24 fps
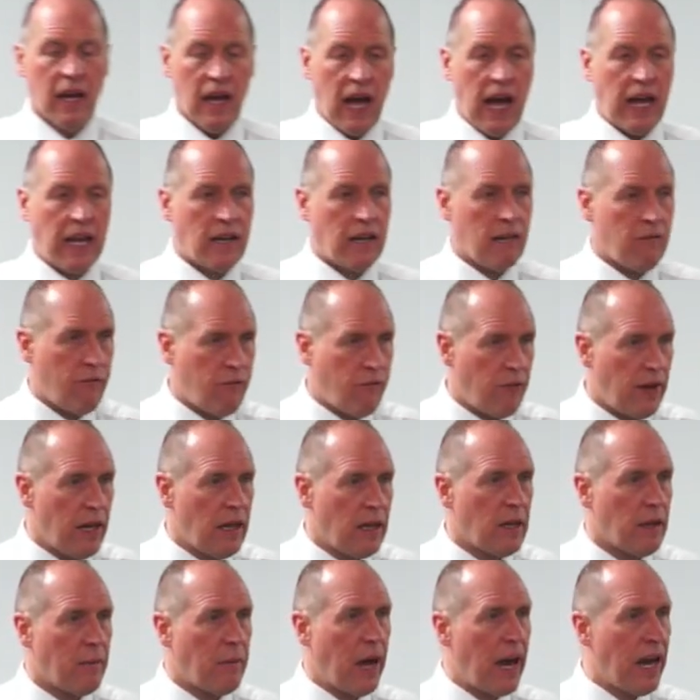I can feel
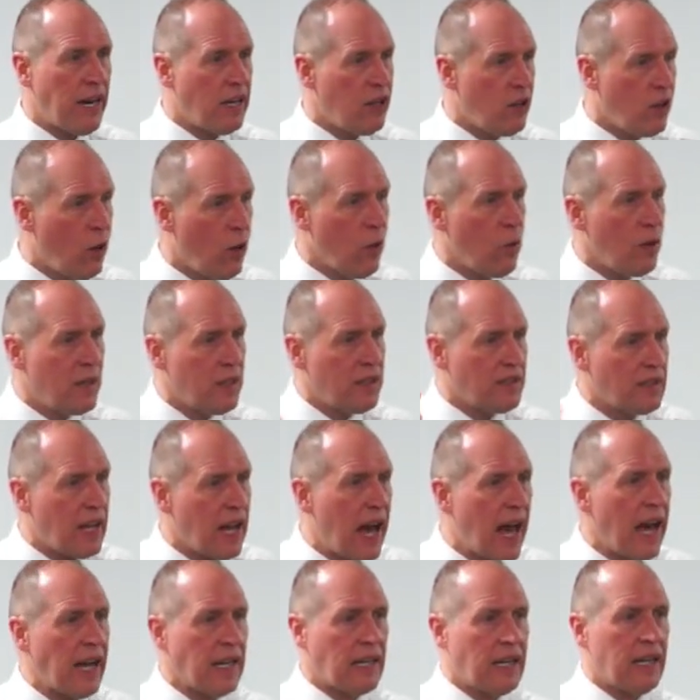Him. I know He's
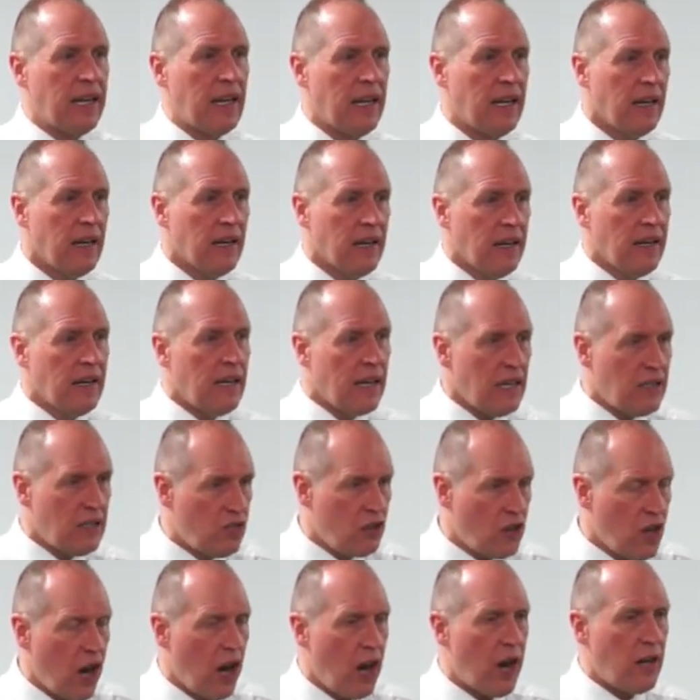
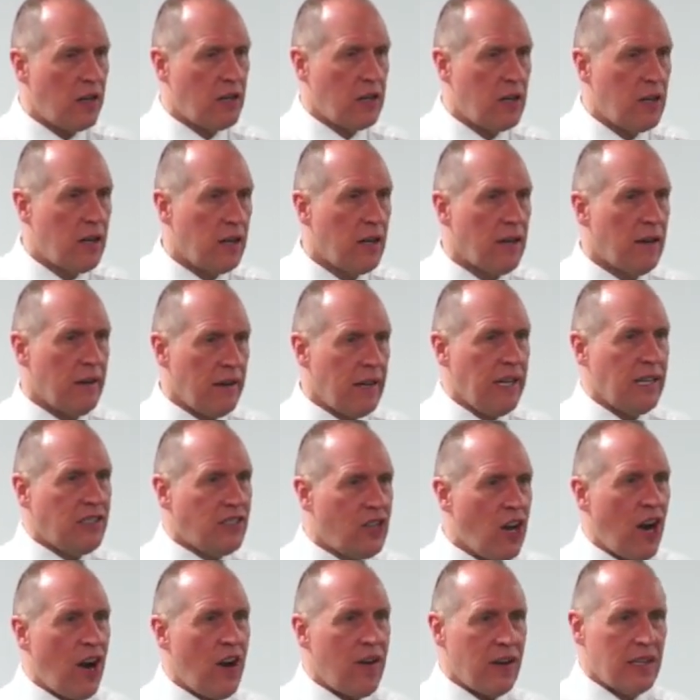there. He's
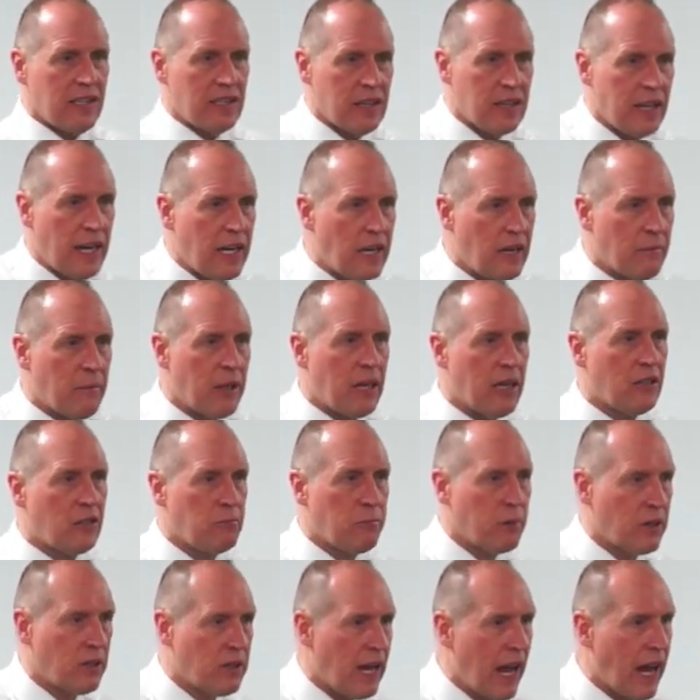there. He's leading me. He's
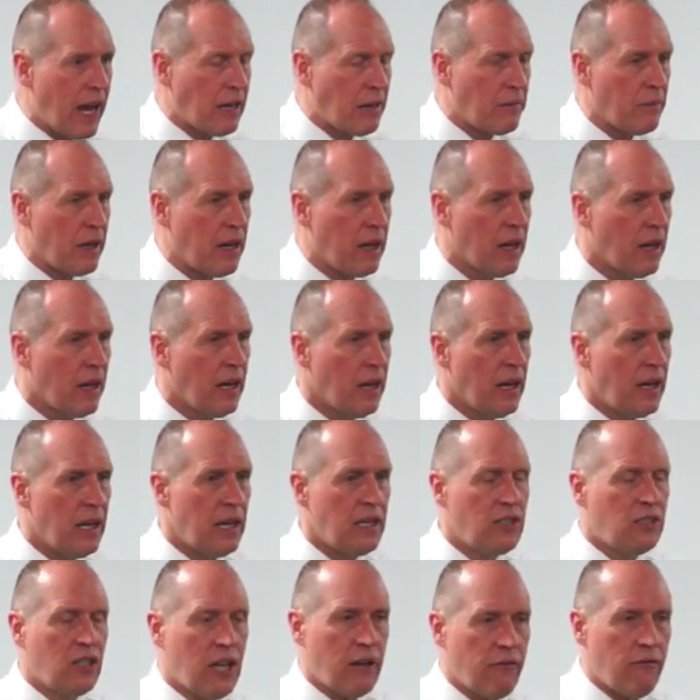protecting me.
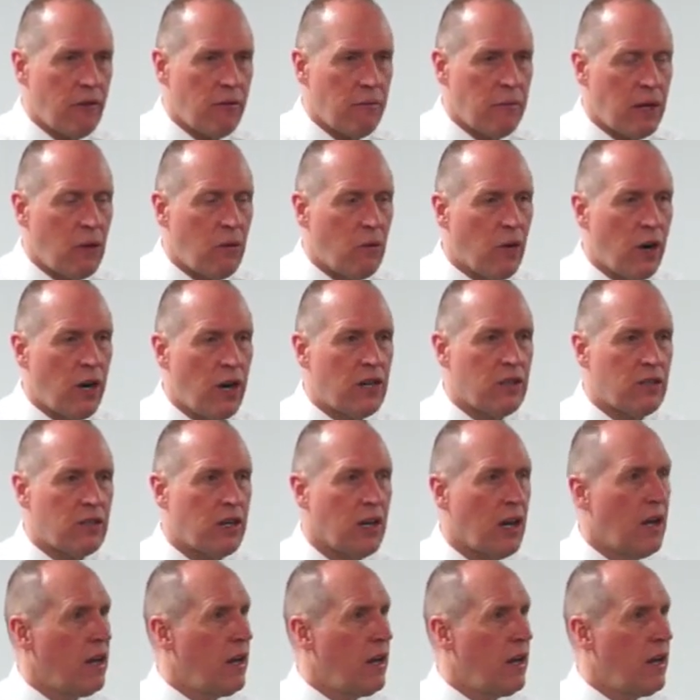He's giving me words.